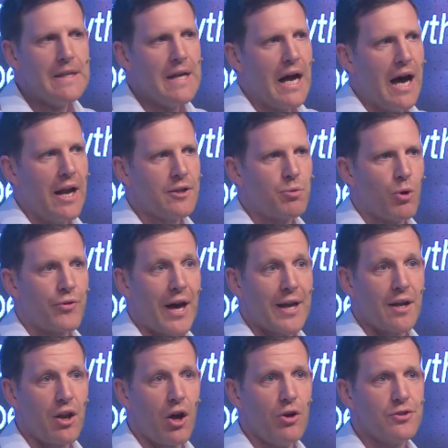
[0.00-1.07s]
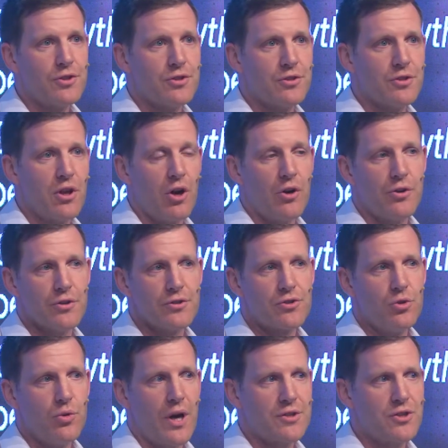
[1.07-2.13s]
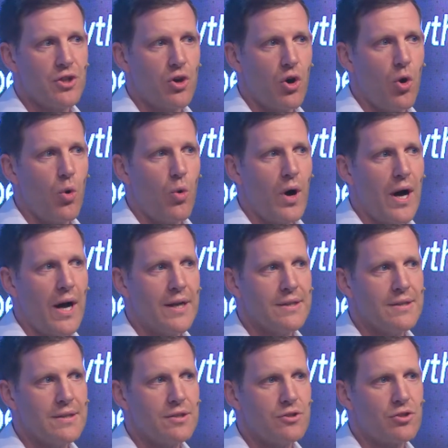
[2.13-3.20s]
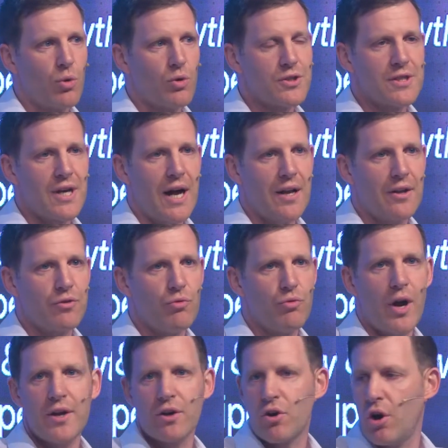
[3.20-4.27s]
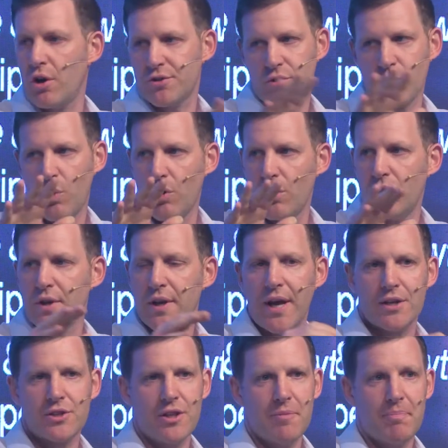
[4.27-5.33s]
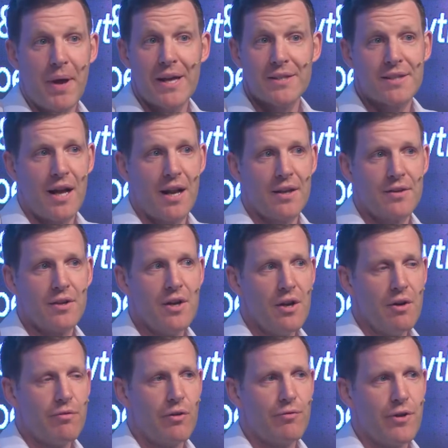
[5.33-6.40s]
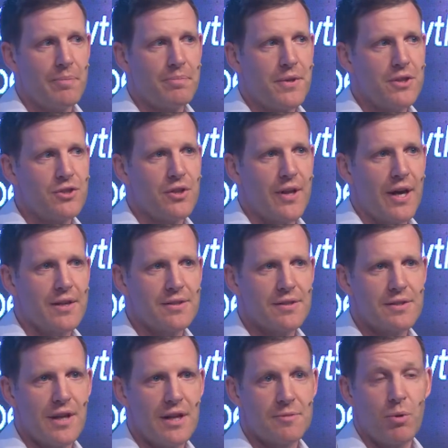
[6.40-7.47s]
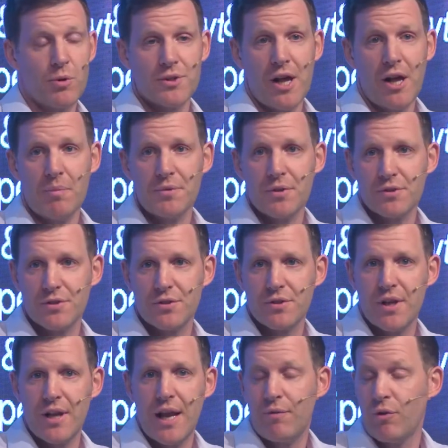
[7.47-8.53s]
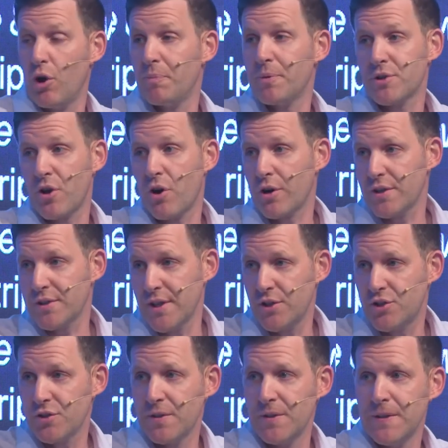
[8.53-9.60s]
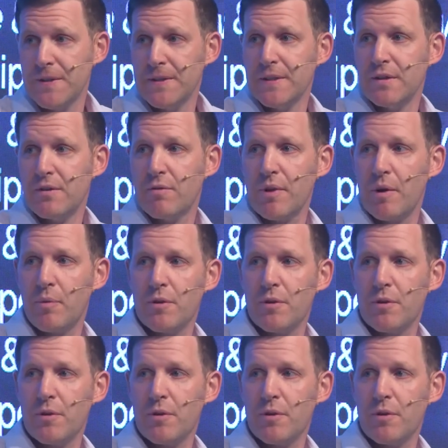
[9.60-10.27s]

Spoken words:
And I suppose that allowed us to actually go and source talent right across the world, and actually the best talent for Flip Dish, and that has, I suppose, helped us level up as an organization from that point.